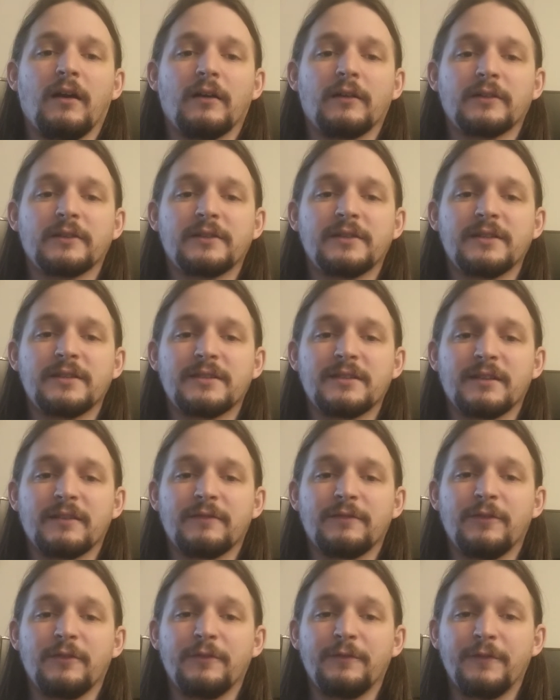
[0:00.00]

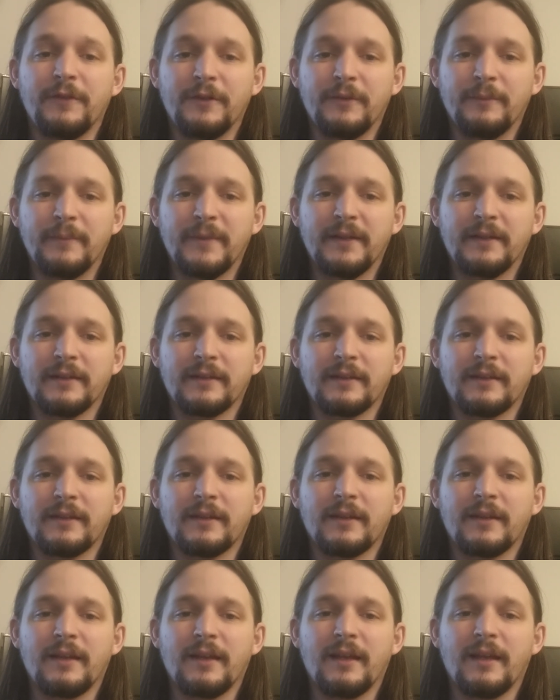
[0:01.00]
artistic fulfillment
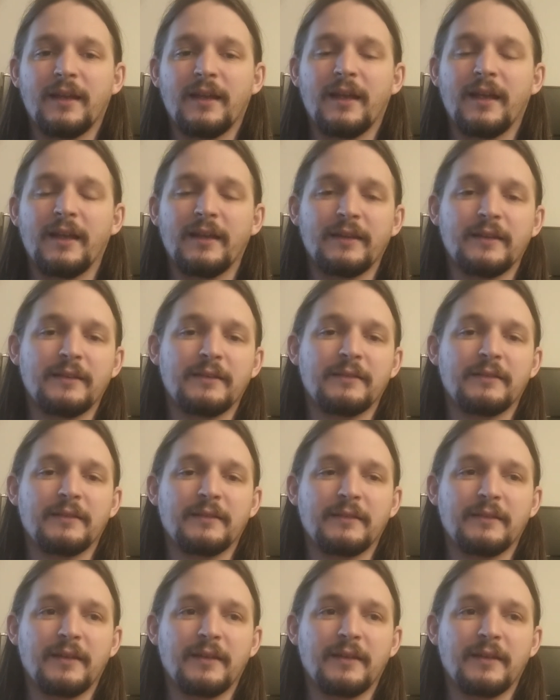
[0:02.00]
and